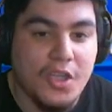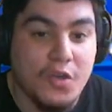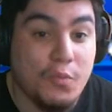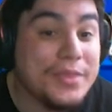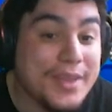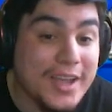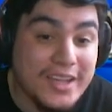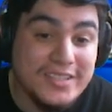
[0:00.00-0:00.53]

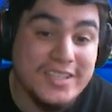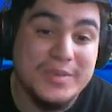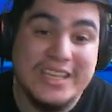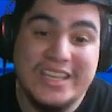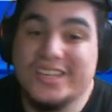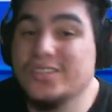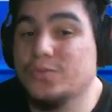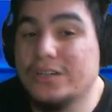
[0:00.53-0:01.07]
with
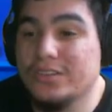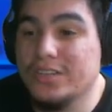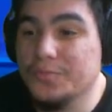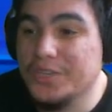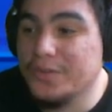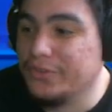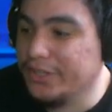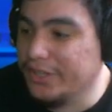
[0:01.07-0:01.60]
ICPA as well
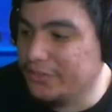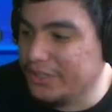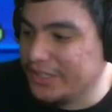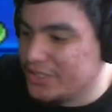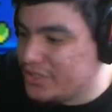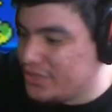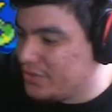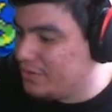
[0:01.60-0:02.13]
coming up really,
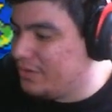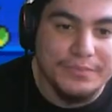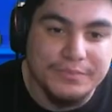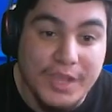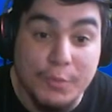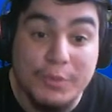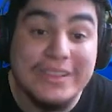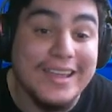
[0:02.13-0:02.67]
really soon.
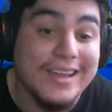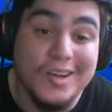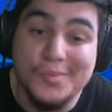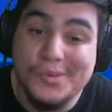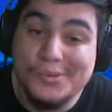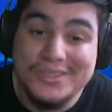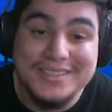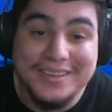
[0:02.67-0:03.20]
And with that, I'll
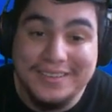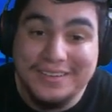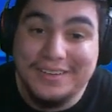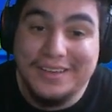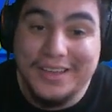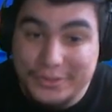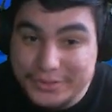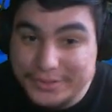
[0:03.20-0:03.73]
be once again out.